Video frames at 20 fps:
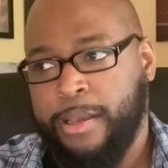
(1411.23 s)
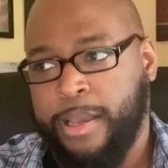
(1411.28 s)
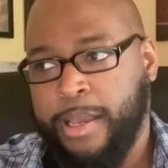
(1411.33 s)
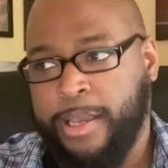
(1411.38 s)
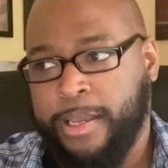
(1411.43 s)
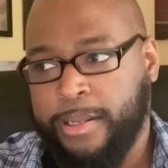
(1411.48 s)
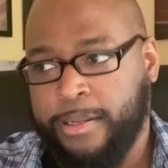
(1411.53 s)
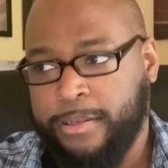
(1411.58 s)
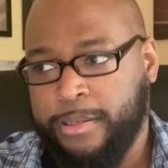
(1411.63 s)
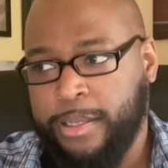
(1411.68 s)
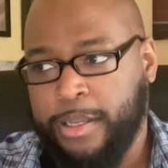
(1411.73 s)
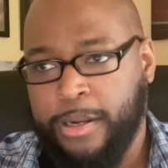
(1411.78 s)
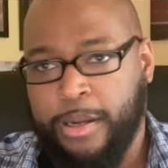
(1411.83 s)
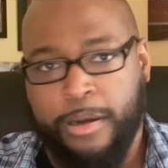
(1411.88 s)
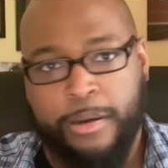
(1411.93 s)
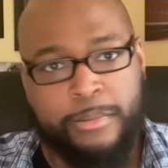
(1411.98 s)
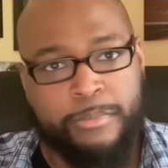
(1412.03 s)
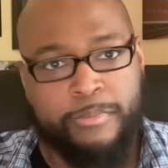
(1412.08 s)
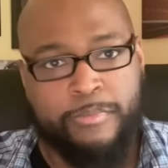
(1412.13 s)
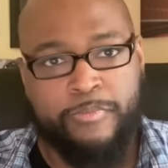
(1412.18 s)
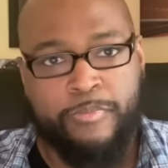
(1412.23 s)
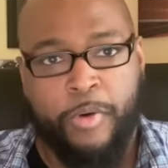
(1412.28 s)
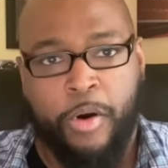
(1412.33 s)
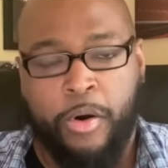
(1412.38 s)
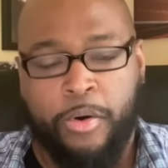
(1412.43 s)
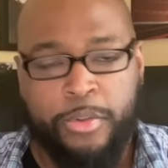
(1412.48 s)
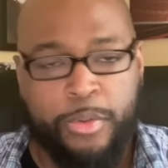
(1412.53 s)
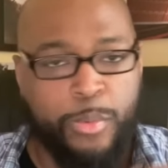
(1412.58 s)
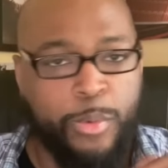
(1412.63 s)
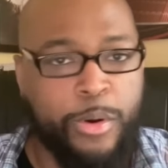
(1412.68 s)
And, you know,
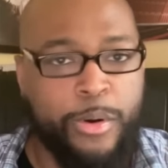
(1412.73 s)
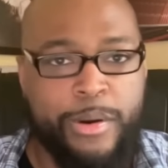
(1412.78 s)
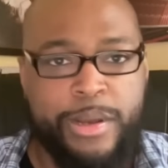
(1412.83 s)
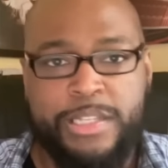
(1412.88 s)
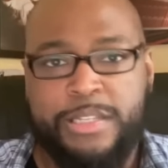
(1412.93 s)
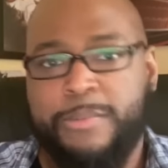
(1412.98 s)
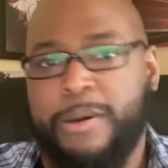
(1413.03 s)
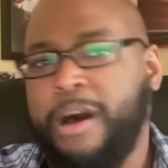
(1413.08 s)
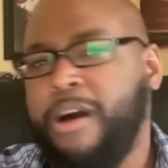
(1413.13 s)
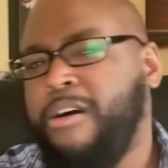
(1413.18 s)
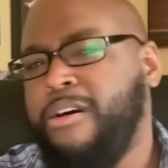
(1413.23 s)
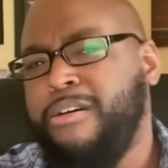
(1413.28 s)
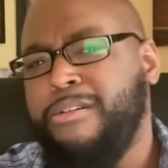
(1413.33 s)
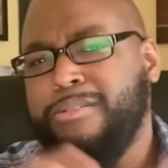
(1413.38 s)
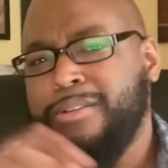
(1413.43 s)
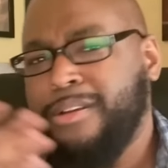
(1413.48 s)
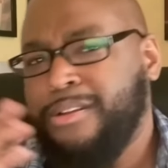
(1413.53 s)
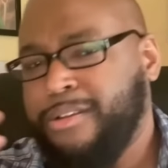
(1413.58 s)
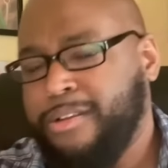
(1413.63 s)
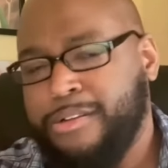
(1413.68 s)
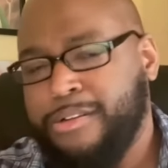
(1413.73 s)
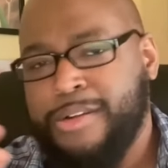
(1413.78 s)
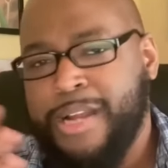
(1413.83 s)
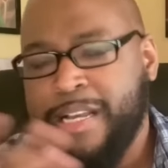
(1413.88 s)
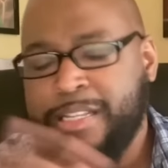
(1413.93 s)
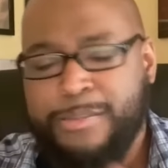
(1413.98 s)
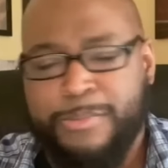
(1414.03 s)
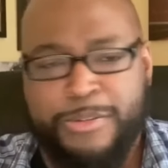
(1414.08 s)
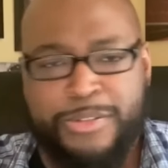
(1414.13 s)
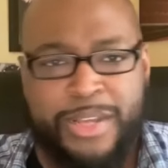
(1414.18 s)
all the worries about, oh, you're
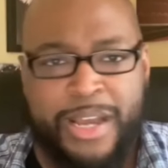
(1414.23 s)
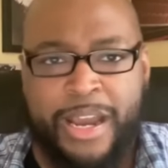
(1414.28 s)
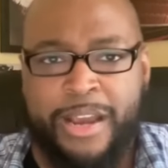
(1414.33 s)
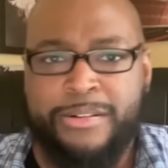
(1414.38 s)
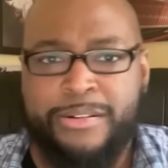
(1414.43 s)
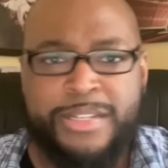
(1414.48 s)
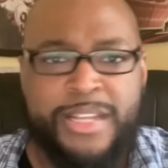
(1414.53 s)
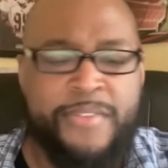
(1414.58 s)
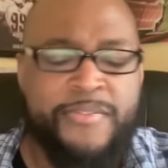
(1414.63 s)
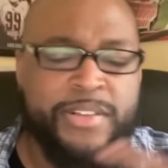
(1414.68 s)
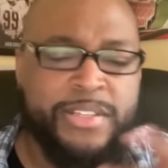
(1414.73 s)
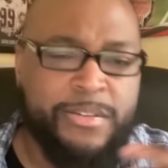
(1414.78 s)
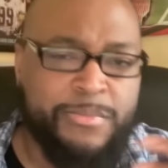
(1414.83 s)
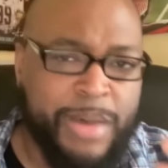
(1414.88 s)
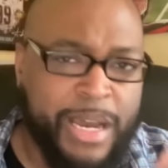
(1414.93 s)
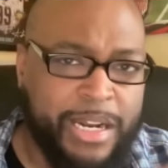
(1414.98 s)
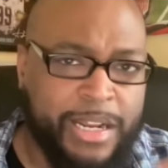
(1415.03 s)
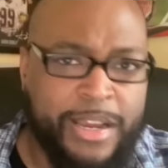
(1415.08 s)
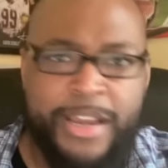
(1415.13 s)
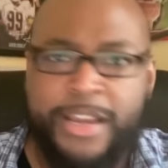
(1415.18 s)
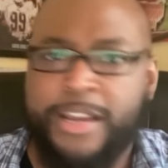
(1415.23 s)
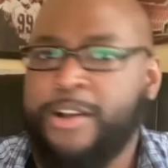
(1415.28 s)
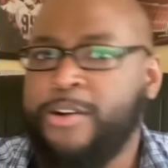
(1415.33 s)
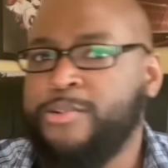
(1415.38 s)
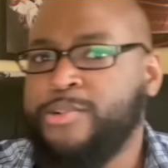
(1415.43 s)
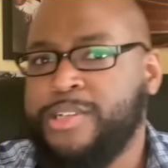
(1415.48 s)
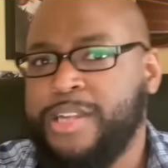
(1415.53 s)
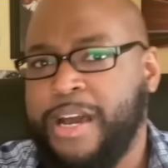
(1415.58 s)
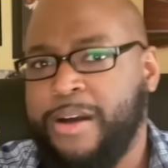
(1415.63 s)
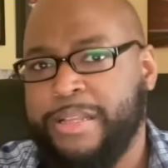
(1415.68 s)
not supposed to hire a defensive-minded head
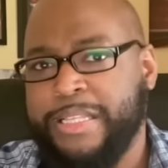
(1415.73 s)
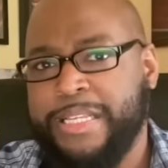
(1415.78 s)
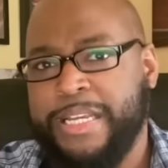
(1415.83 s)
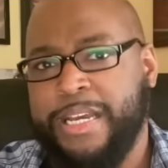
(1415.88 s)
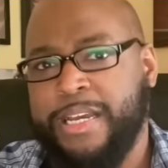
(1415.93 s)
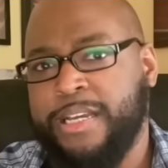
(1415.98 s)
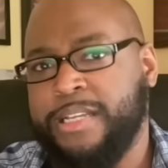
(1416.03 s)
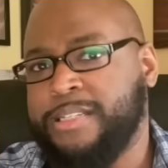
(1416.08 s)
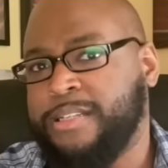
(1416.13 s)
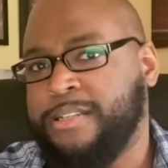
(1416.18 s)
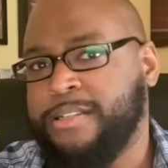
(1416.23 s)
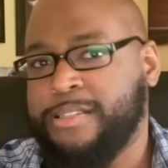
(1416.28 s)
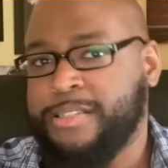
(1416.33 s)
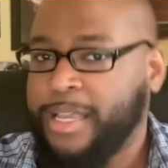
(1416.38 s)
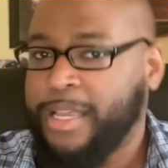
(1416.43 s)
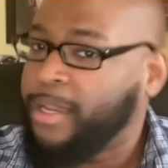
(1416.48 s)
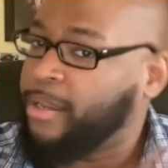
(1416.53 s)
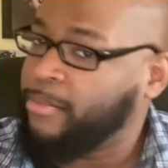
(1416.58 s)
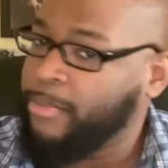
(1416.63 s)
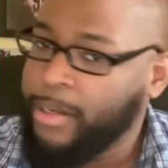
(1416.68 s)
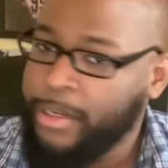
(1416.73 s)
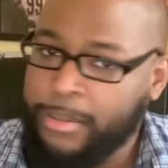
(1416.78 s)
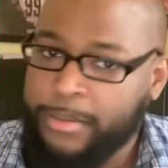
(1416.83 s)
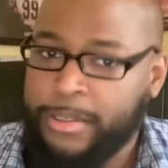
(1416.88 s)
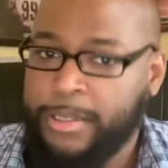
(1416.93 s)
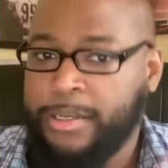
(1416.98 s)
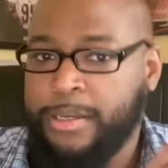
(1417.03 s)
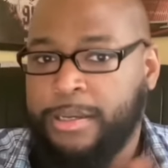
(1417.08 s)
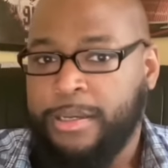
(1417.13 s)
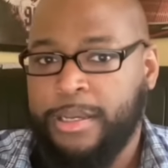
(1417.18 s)
coach nowadays. And it's like,
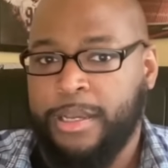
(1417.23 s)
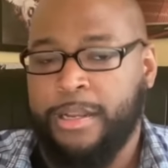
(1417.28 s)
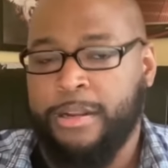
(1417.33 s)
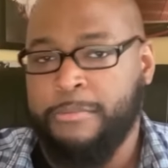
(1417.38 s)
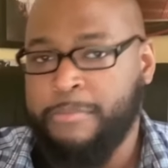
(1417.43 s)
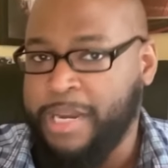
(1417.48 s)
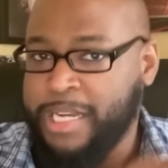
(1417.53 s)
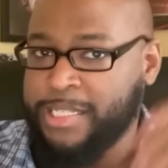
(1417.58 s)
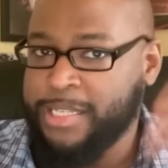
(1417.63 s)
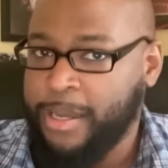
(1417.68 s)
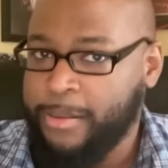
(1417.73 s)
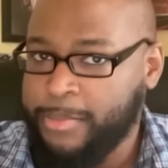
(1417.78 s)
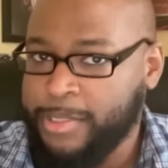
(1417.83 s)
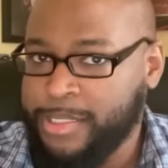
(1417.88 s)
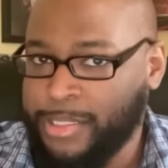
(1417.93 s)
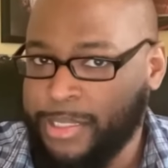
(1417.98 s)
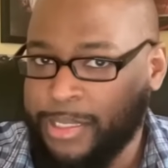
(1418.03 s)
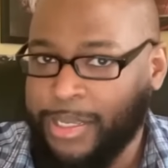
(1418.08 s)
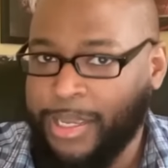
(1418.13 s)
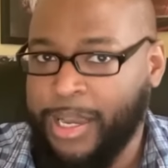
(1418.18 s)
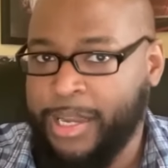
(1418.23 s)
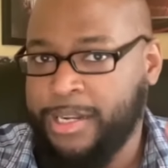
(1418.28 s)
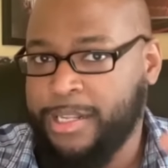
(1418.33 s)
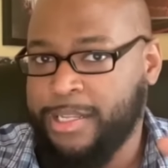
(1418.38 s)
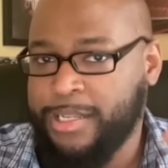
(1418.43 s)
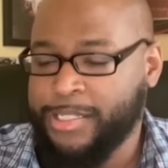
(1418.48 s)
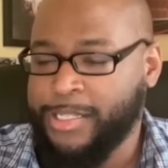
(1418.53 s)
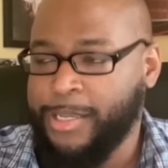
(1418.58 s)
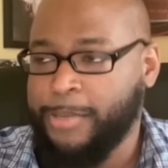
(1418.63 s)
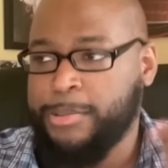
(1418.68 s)
well, you know, Mike Tomlin's the kind
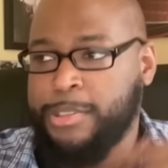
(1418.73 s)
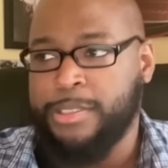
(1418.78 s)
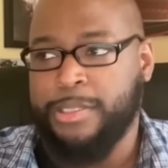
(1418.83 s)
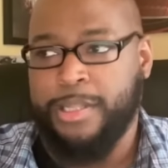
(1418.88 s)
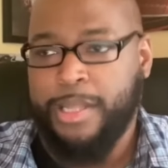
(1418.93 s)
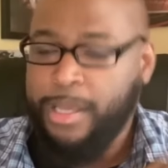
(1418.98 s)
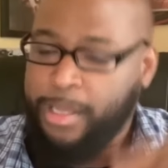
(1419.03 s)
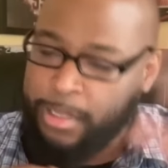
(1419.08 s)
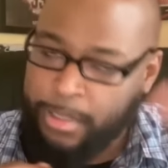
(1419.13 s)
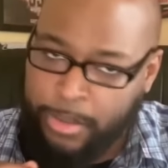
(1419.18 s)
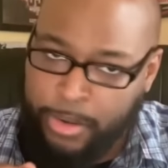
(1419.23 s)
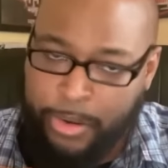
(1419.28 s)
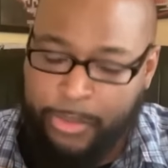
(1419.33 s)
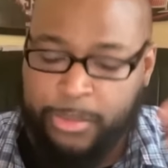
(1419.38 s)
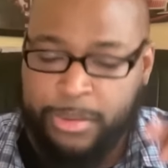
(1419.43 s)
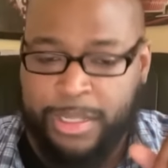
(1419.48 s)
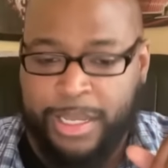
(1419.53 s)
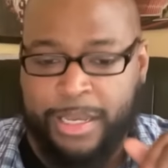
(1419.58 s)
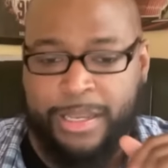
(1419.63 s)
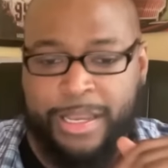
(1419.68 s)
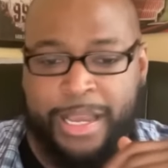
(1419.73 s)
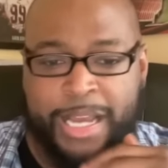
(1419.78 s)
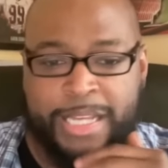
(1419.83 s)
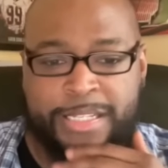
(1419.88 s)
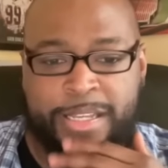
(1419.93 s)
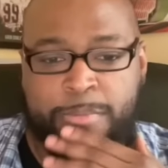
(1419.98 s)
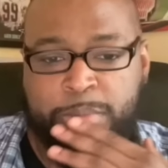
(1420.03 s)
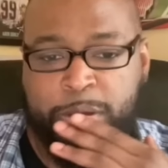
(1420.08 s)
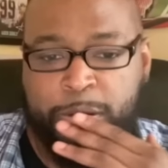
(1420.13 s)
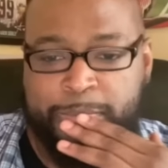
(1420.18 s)
of exception to that, along with like
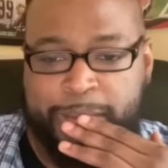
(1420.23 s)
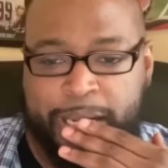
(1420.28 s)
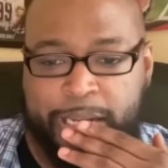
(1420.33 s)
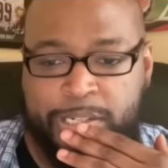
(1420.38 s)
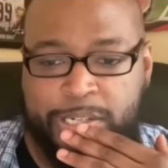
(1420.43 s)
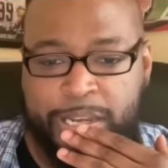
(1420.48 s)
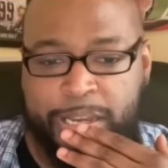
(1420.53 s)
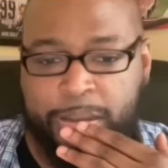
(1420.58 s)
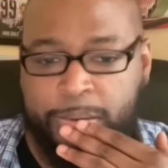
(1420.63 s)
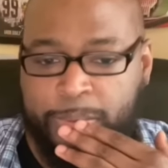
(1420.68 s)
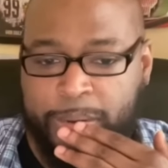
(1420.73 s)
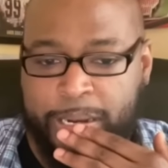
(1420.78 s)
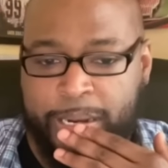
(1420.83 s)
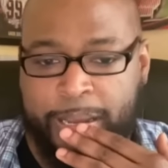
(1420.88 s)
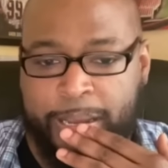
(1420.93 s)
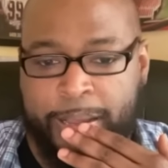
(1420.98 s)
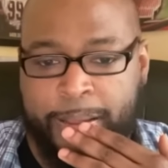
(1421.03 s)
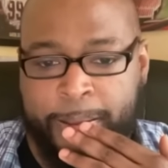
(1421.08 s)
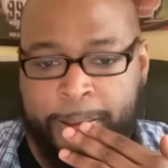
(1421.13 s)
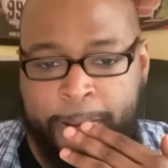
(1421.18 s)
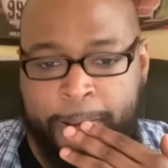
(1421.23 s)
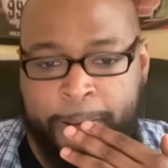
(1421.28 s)
guys like Bill Belichick and whatnot.